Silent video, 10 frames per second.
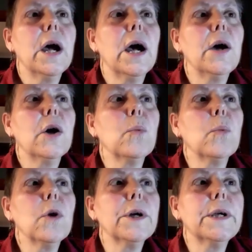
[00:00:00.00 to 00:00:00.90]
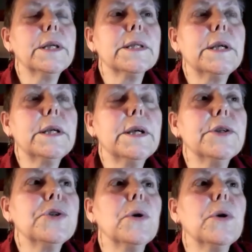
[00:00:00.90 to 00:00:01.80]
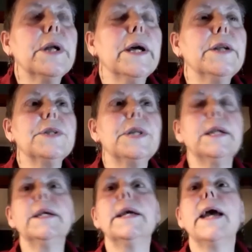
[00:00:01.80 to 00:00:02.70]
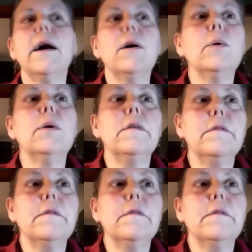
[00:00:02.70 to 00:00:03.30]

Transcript: Her work is geared toward understanding how